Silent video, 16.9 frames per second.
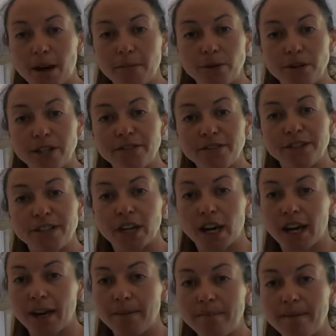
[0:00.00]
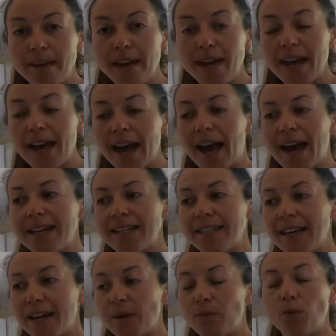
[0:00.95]
time or a different time, and
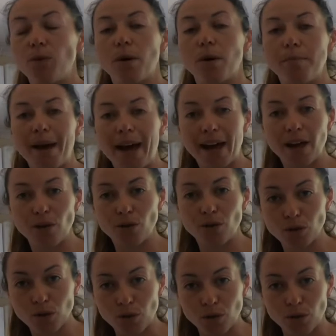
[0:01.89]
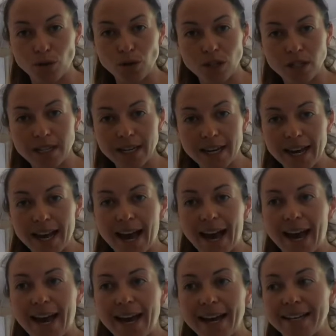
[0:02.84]
then it will compare your scores,
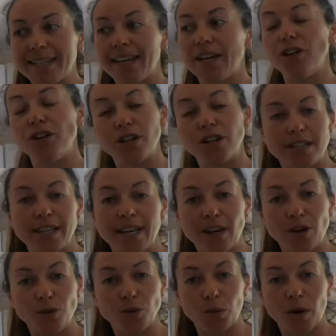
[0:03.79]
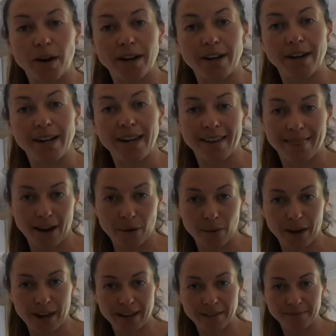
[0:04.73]
and then you can see who's won in
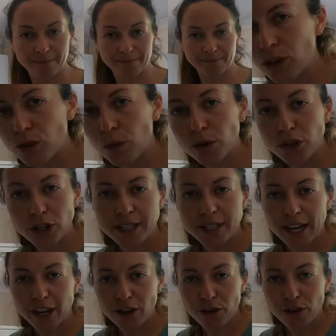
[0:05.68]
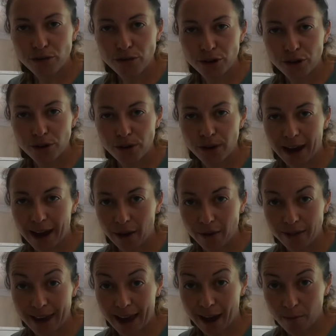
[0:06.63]
that way. So I'll just take you through
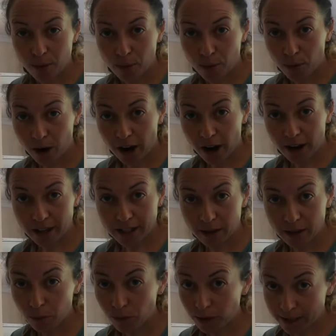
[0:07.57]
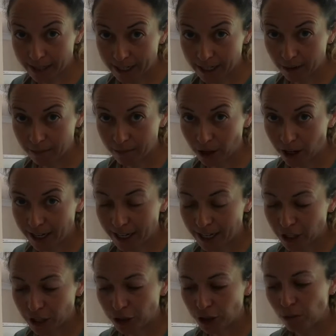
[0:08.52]
how the app works and the setup that you
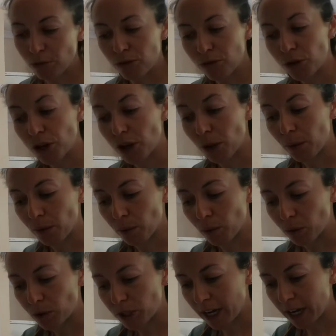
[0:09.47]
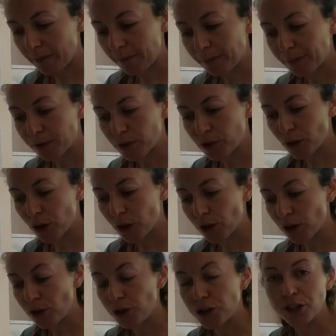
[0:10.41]
need to do before you go on the water. So
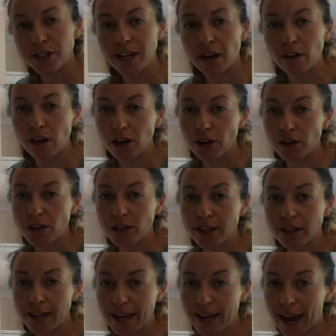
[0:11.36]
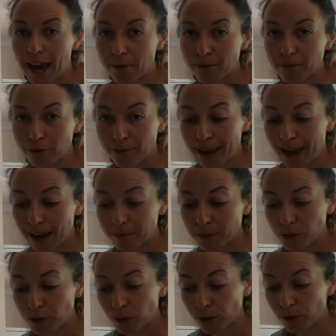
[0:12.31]
you just download the app from the
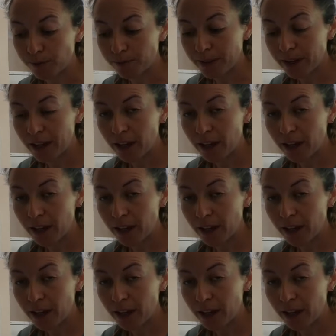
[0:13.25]
App Store,